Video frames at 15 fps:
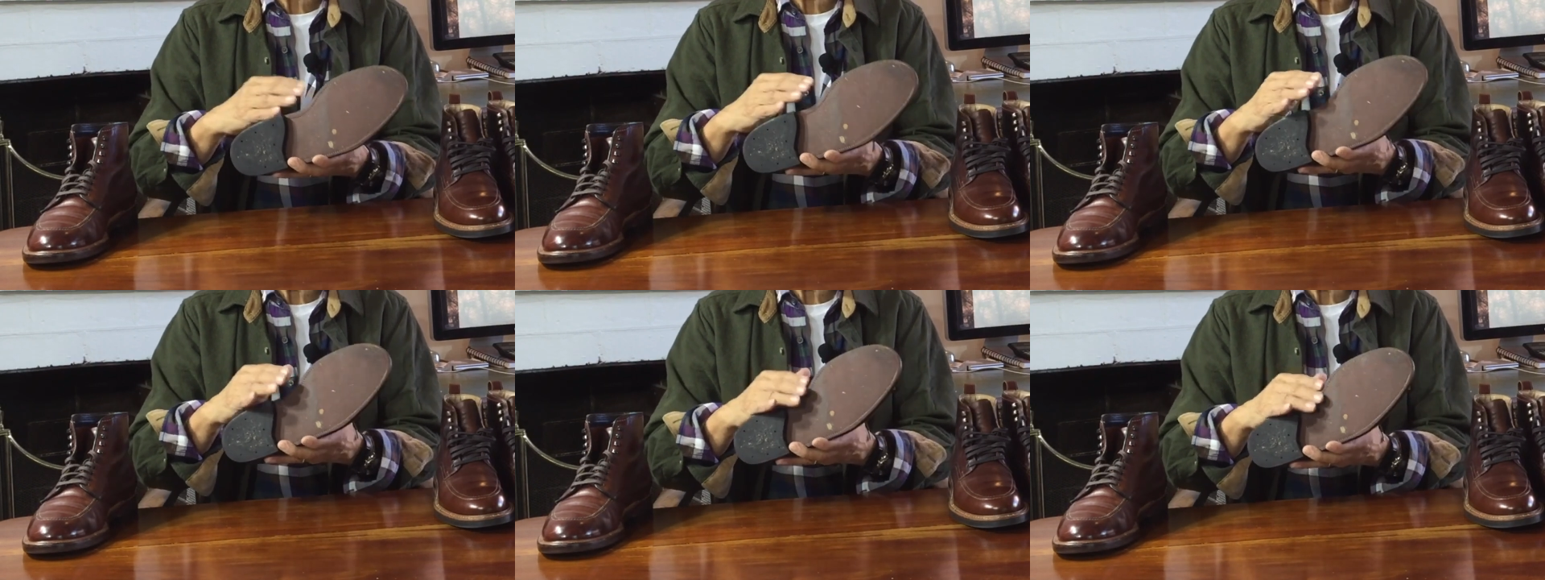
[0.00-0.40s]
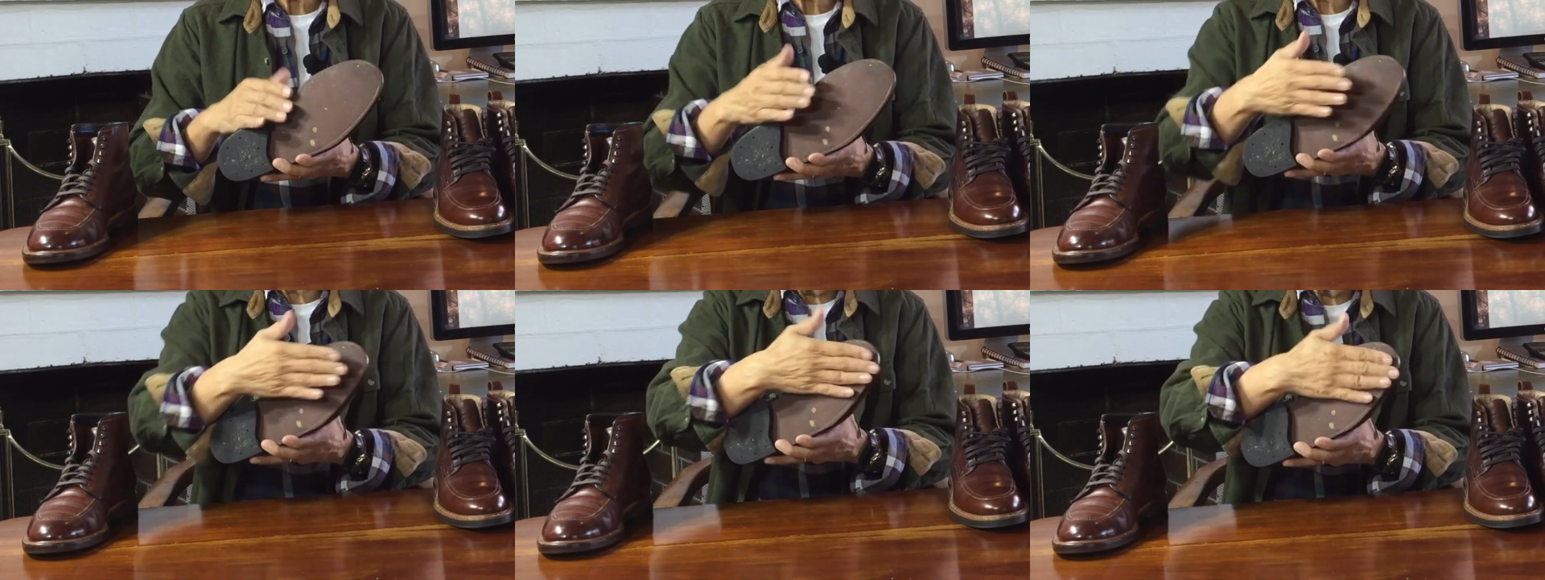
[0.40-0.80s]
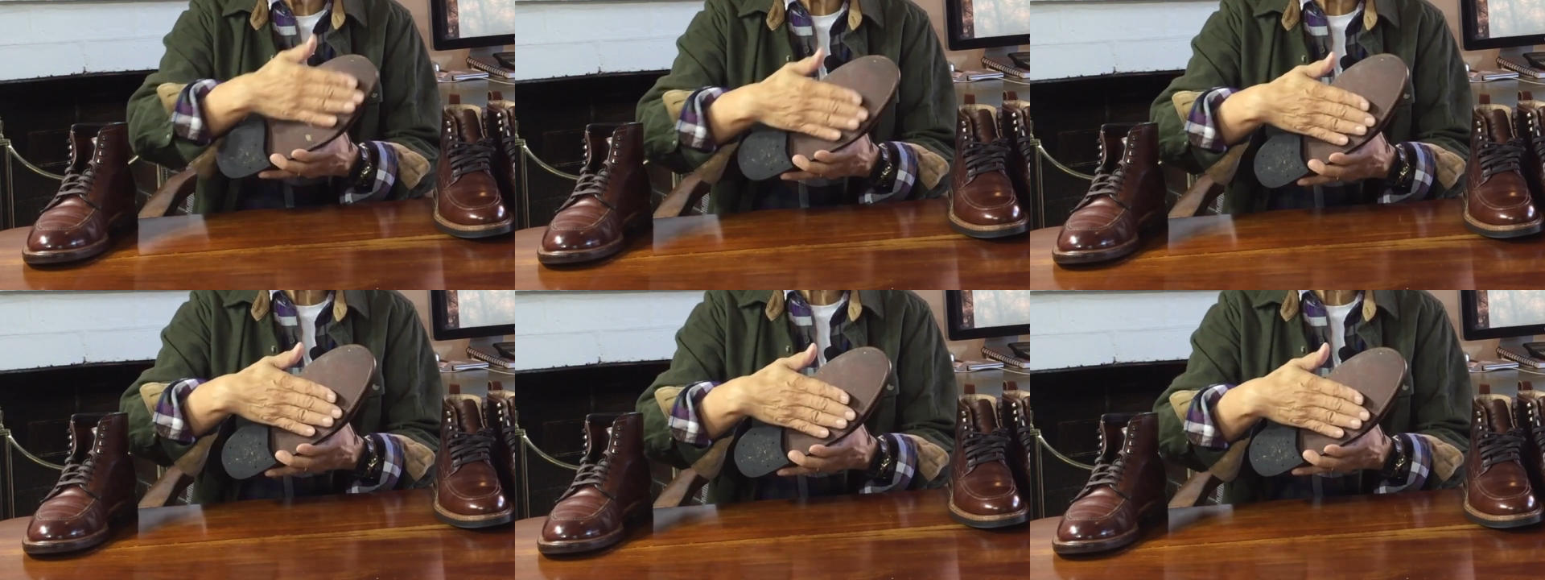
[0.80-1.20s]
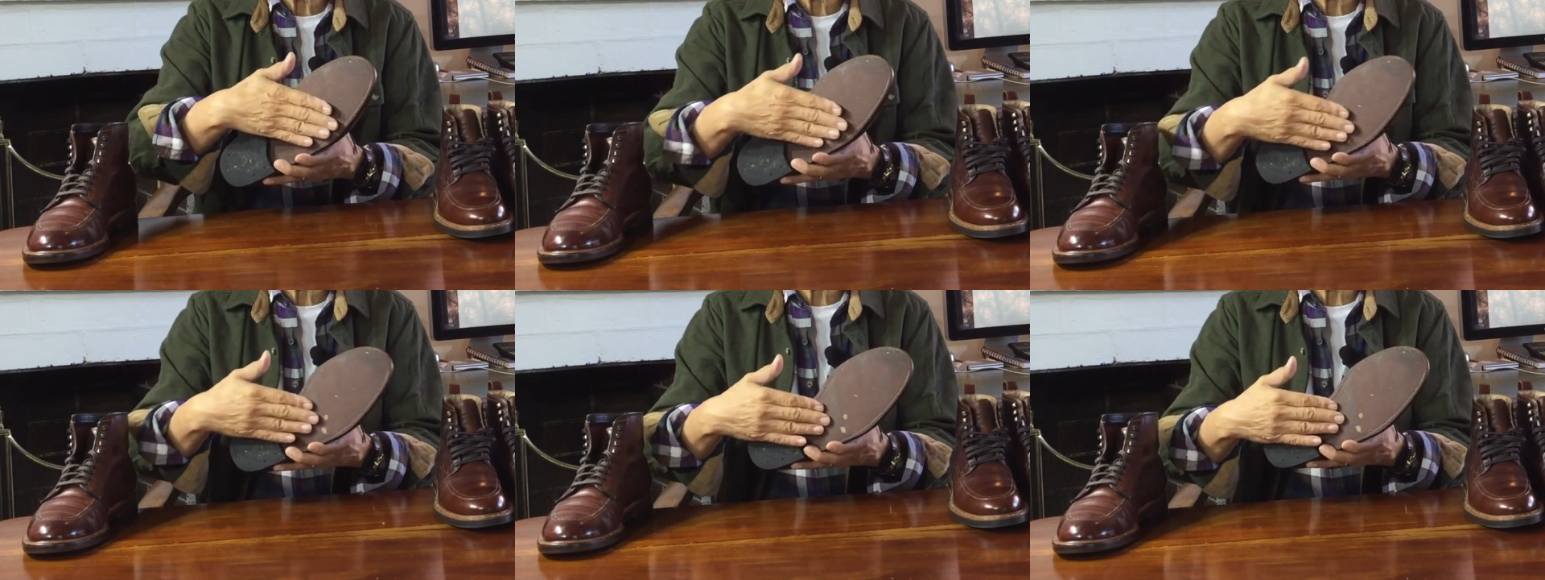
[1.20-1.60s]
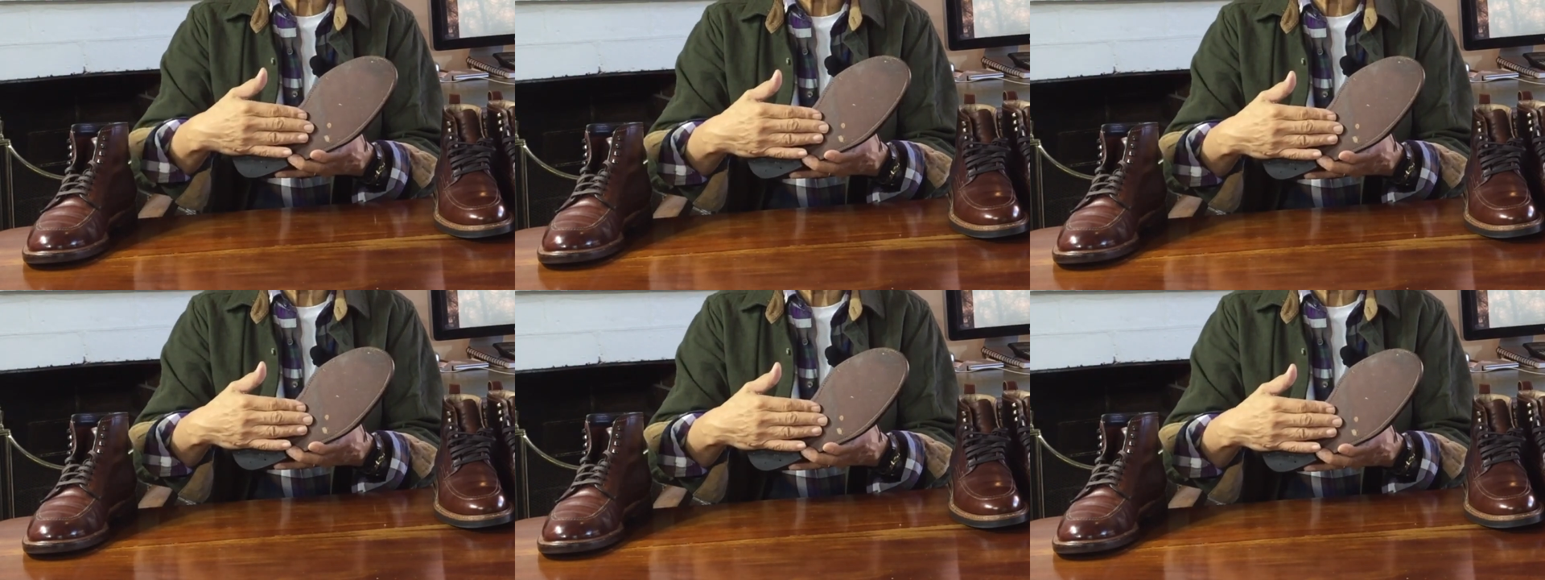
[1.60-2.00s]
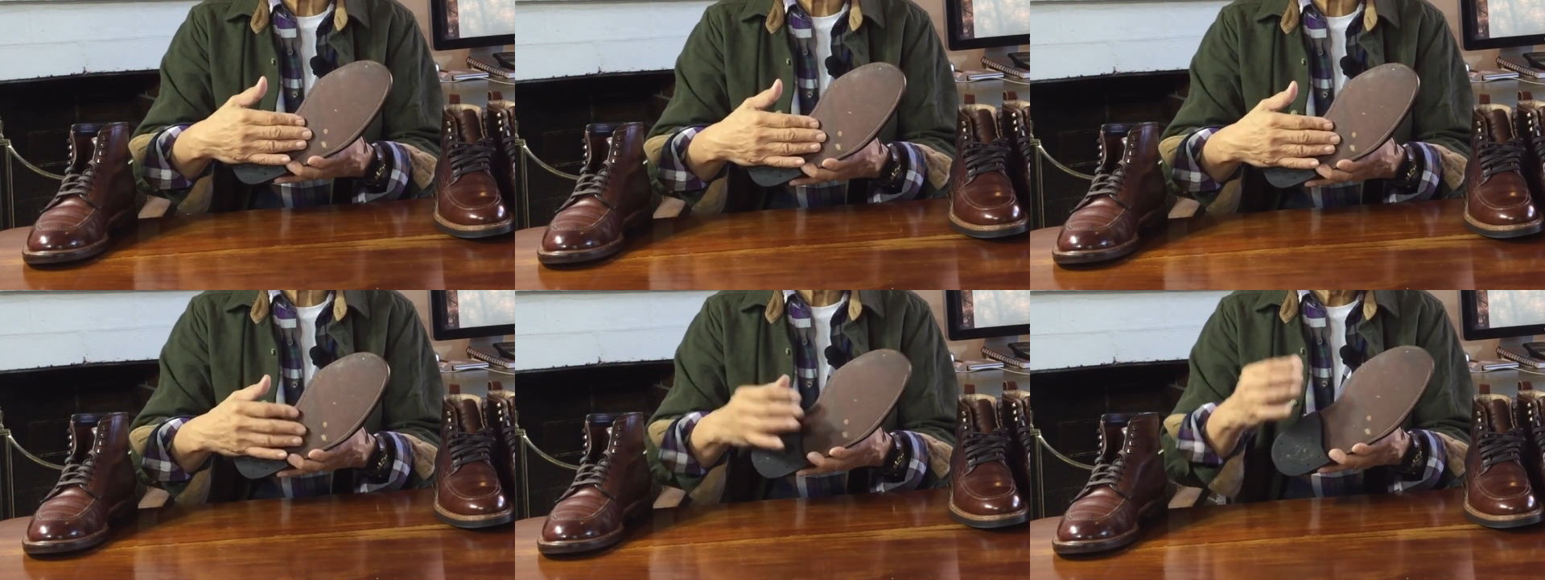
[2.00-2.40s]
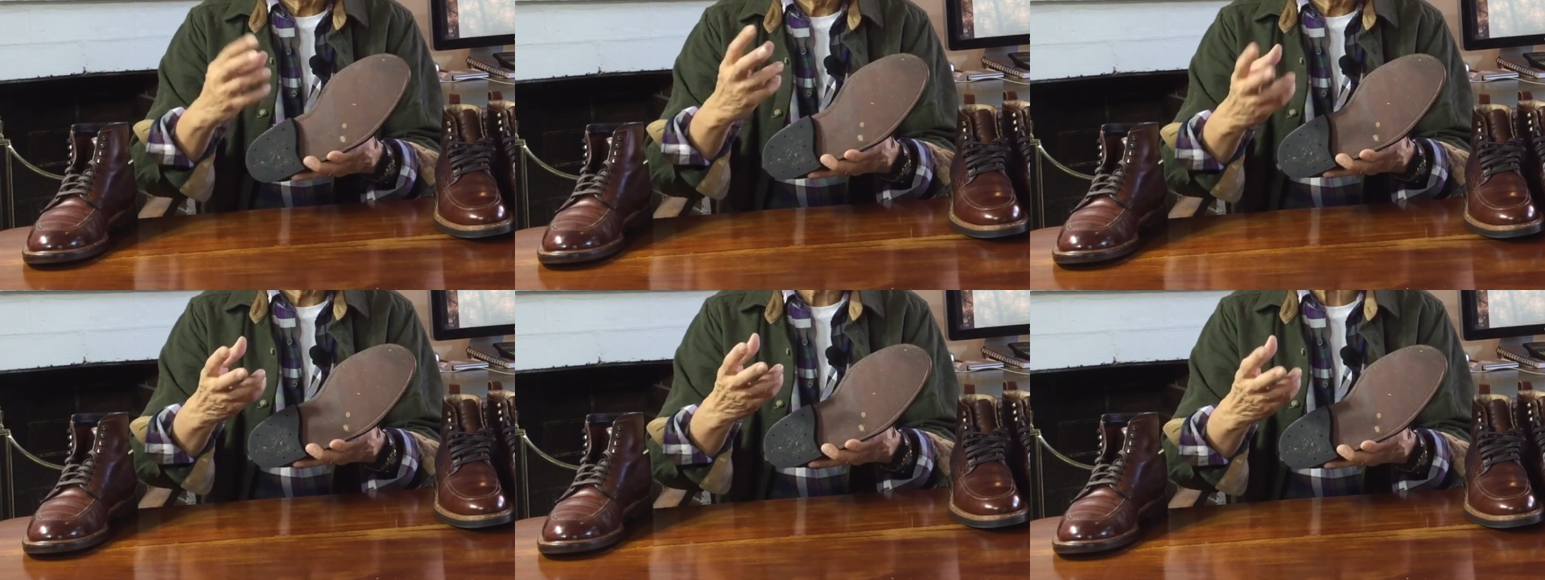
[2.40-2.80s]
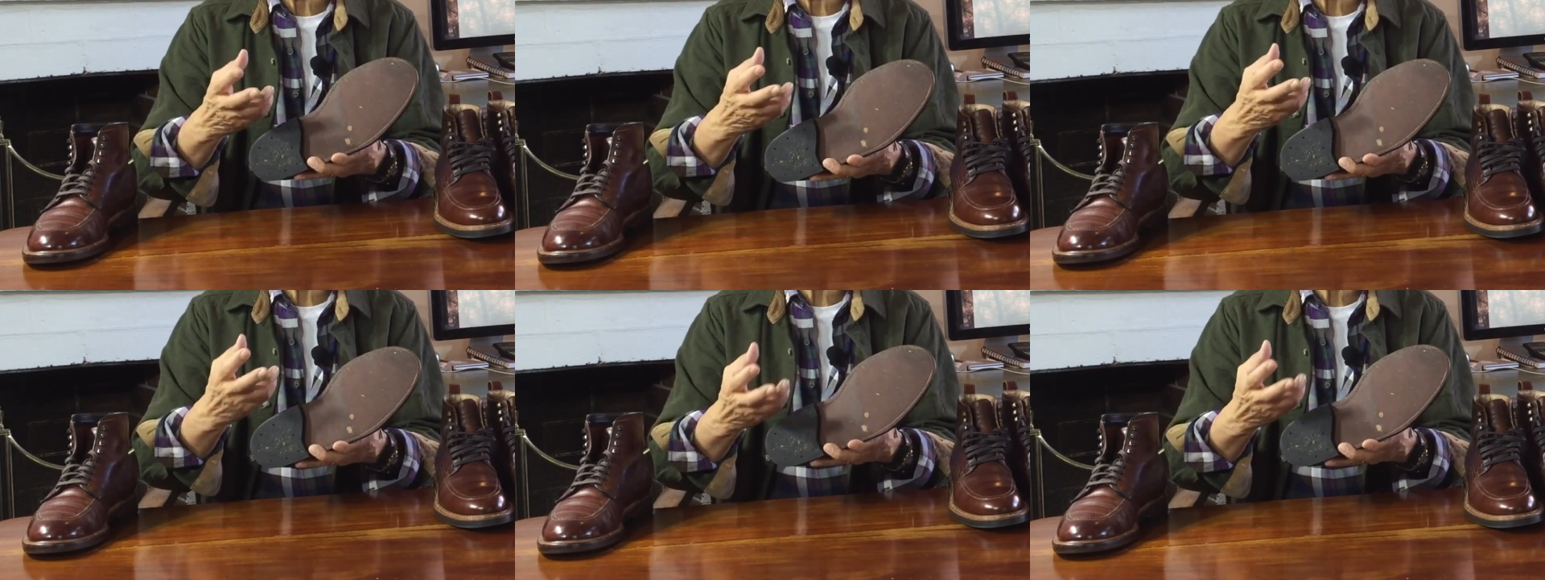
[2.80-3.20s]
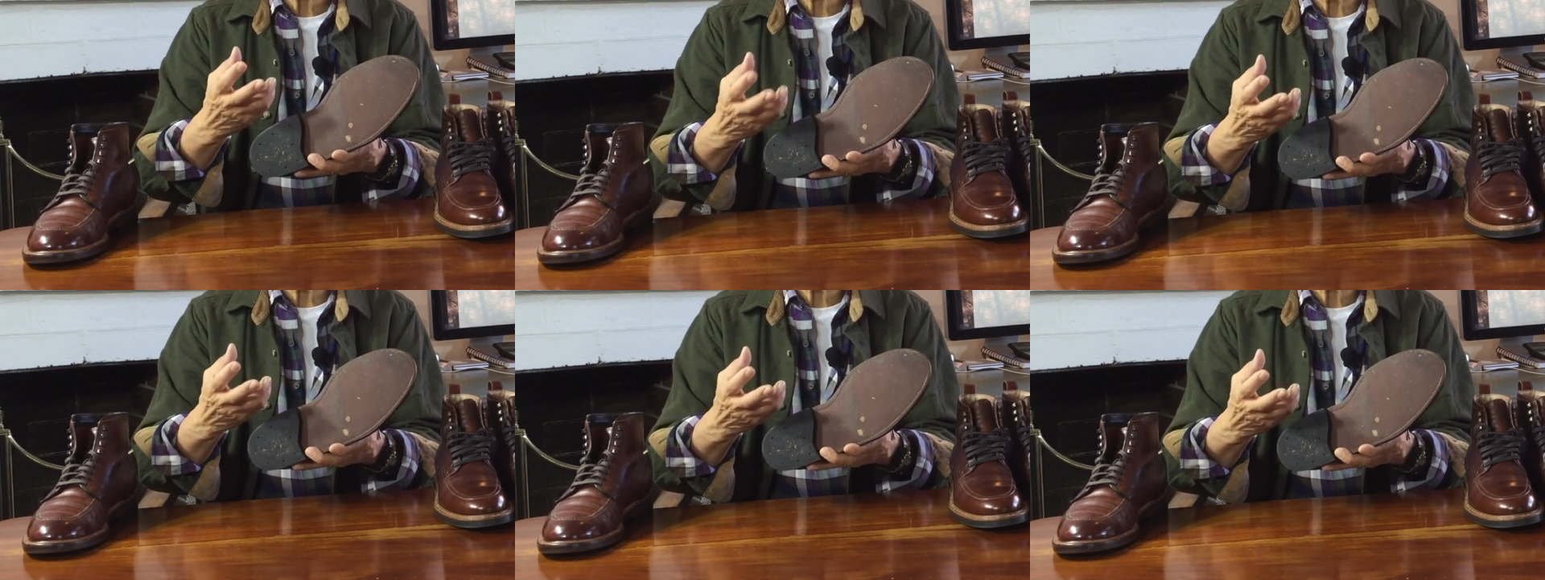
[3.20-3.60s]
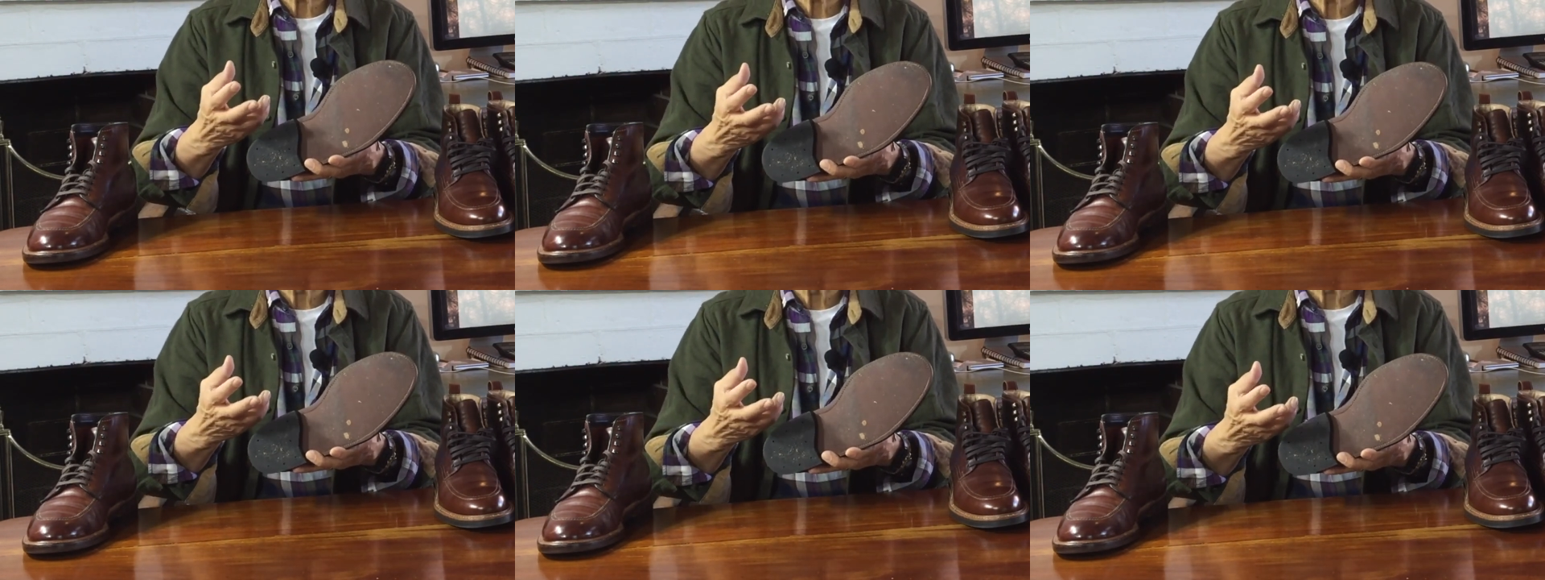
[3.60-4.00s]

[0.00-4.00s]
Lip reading: (no speaker visible)